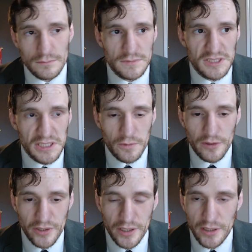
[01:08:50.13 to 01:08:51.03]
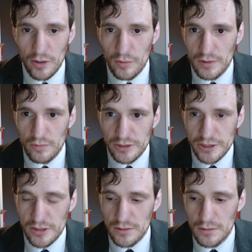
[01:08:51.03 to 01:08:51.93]
see where they're going to go with The
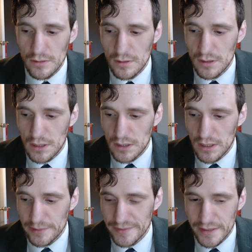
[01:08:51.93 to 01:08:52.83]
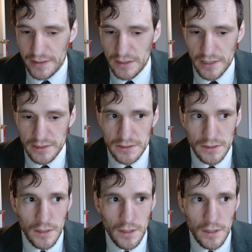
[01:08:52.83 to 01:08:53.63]
Witcher. I really liked